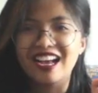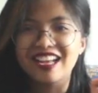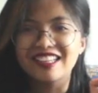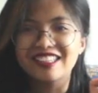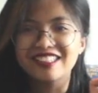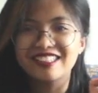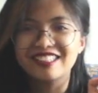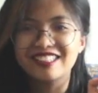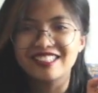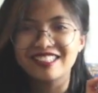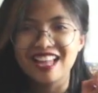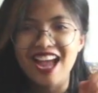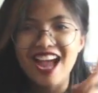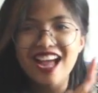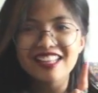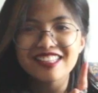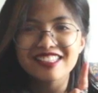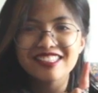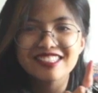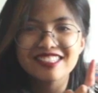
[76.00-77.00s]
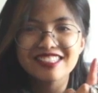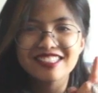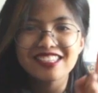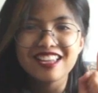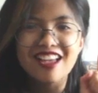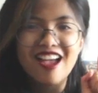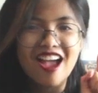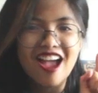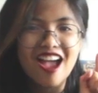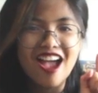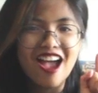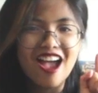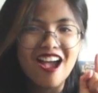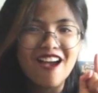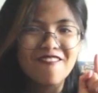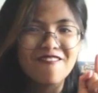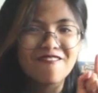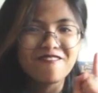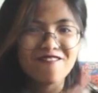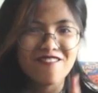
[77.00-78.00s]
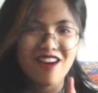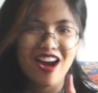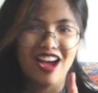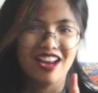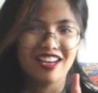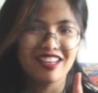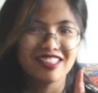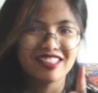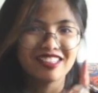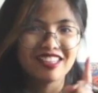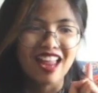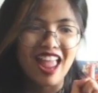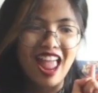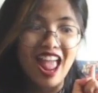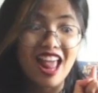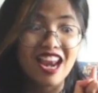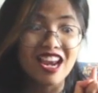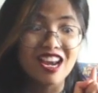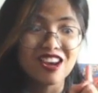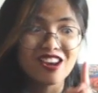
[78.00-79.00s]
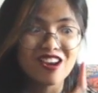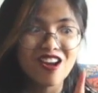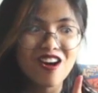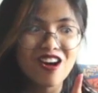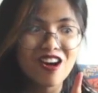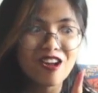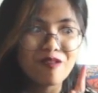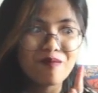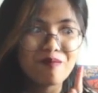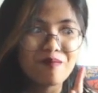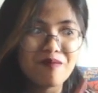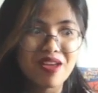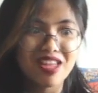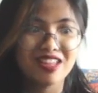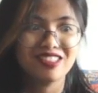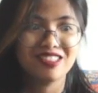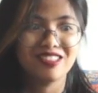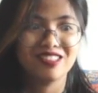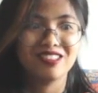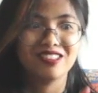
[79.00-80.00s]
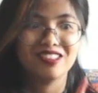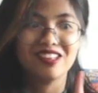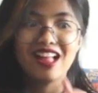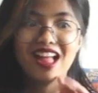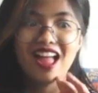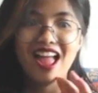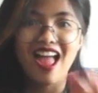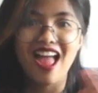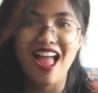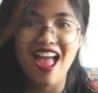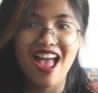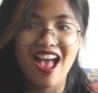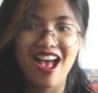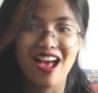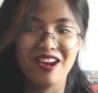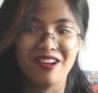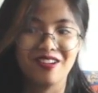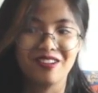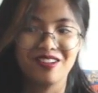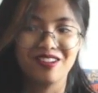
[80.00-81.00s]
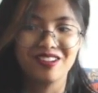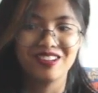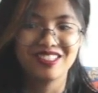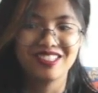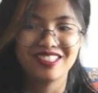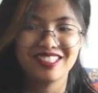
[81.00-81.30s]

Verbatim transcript: Because that's fun and not mental at all.